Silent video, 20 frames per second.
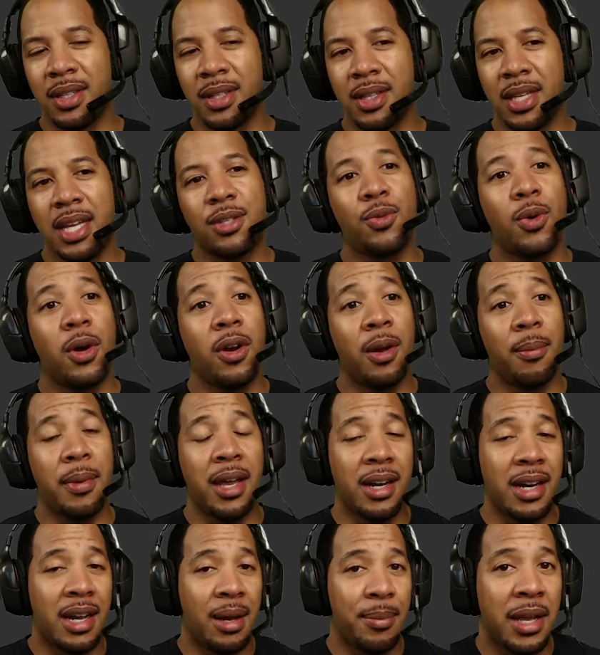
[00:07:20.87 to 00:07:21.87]
That's where I'm
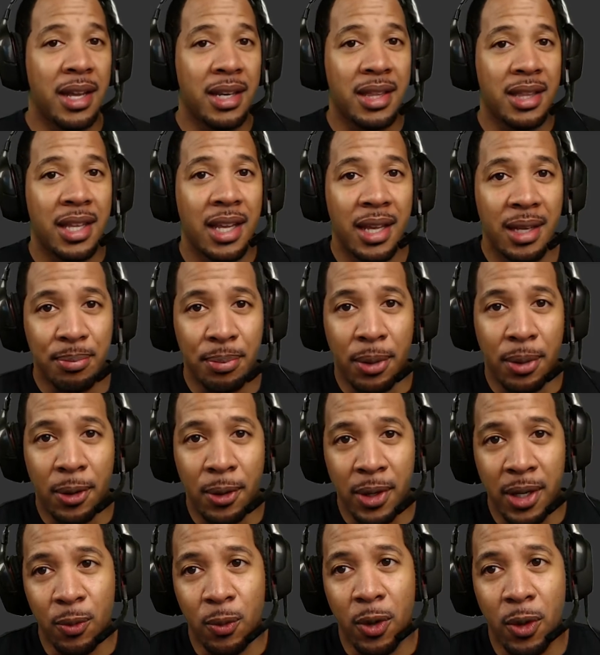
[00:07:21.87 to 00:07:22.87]
at. I'm at that
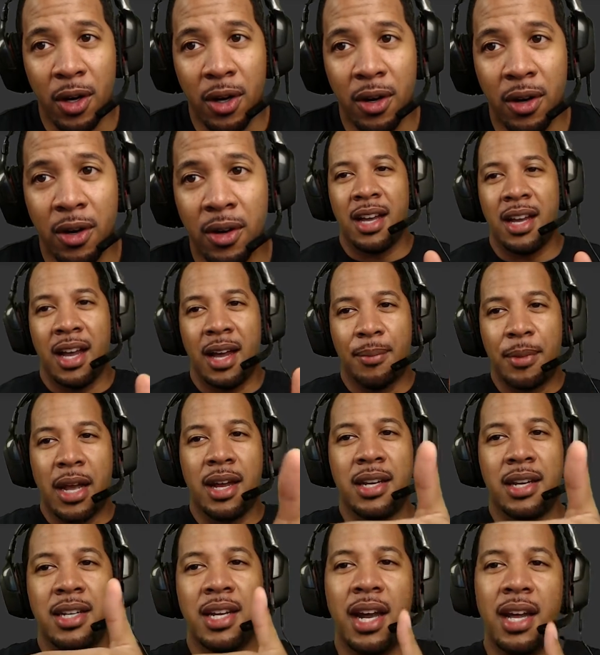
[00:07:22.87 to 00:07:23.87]
point where I'm
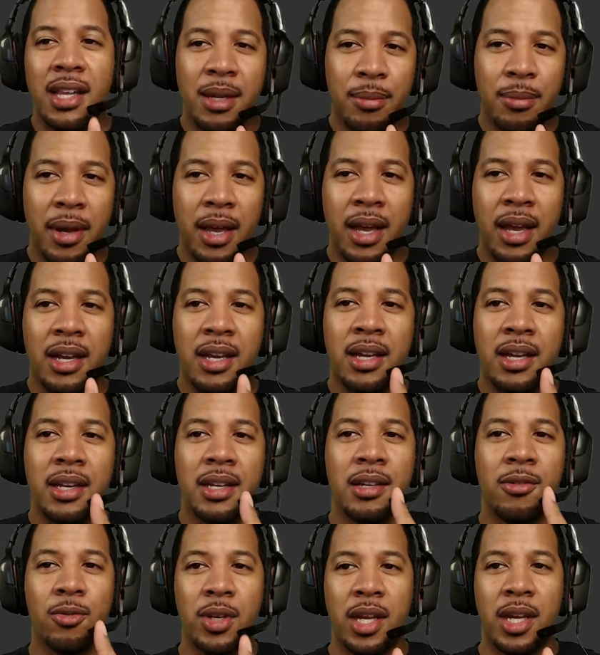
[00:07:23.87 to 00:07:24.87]
kind of dialing back,
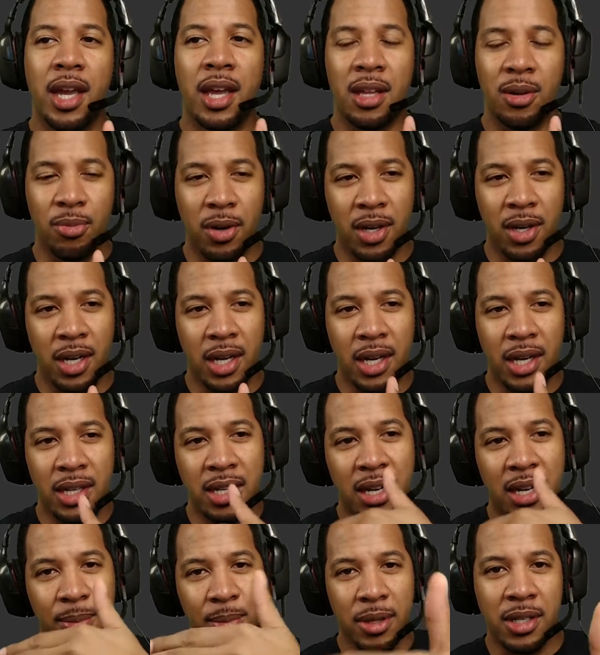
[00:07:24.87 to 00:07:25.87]
recalibrating, and
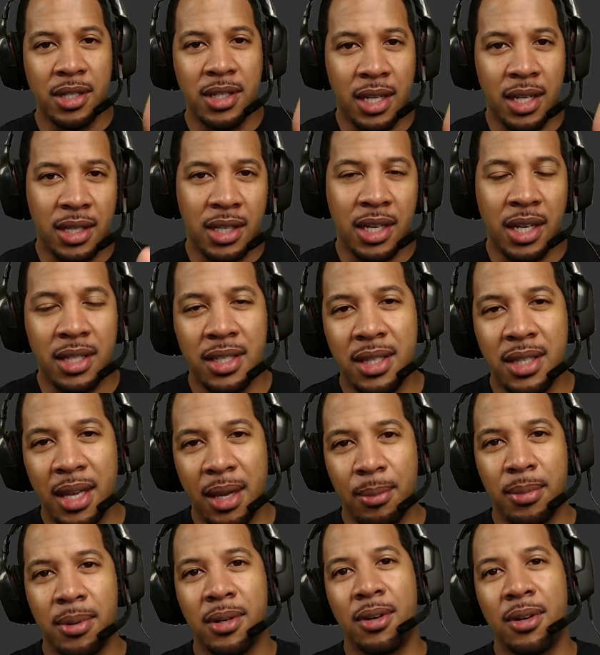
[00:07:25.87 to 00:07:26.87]
then I'm going to take the next
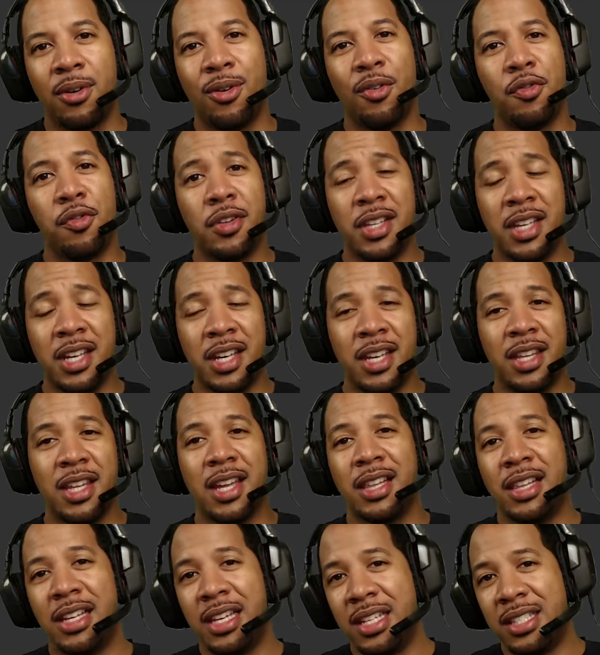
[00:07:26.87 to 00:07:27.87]
step. And hopefully
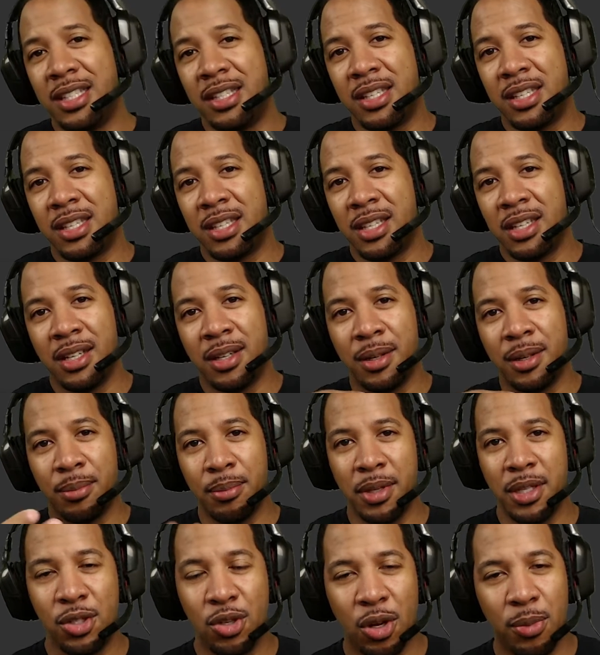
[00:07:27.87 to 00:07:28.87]
that leads to
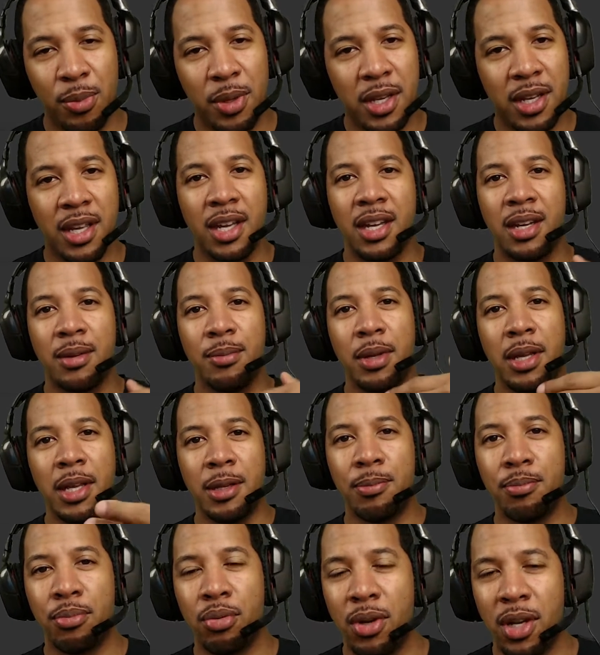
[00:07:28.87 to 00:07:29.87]
me streaming again, me
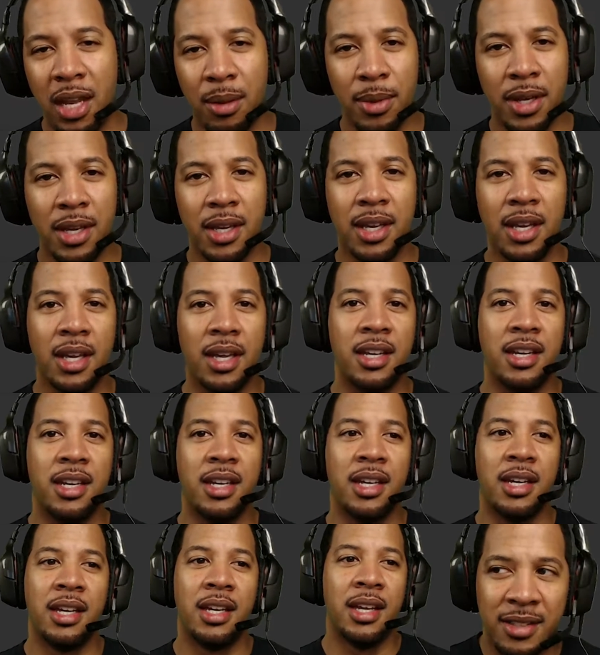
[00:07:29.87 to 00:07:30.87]
pre-gaming
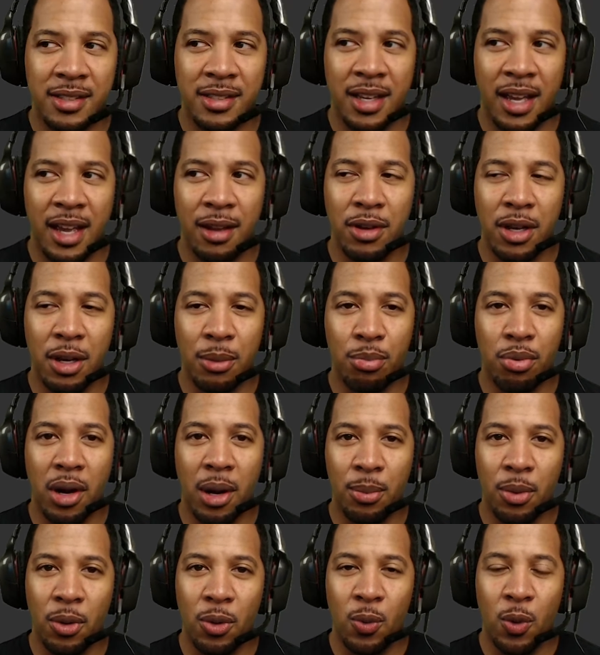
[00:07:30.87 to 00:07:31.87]
again, having a
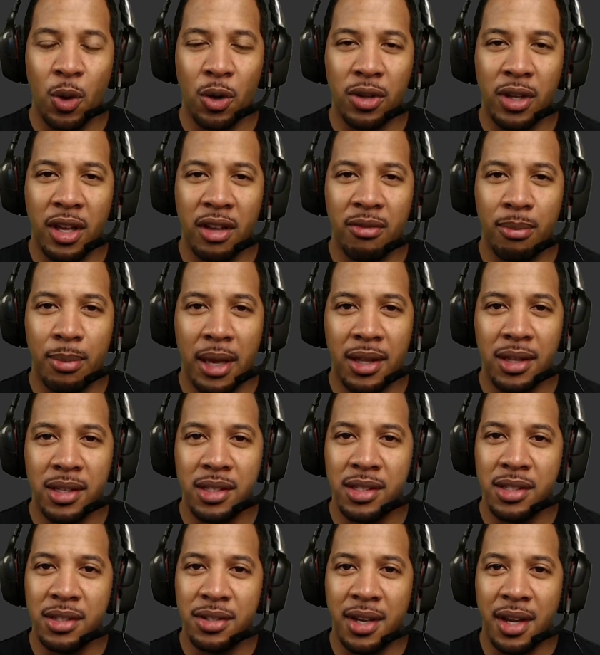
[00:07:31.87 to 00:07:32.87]
proper work-life
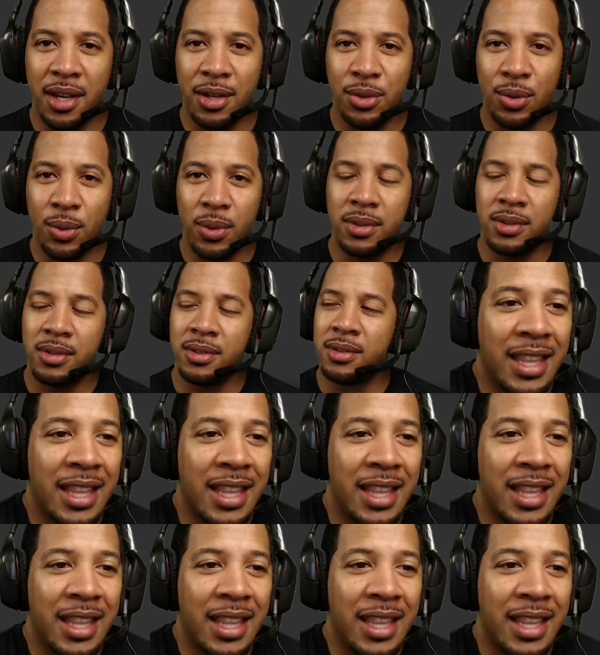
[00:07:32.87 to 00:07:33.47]
balance and schedule.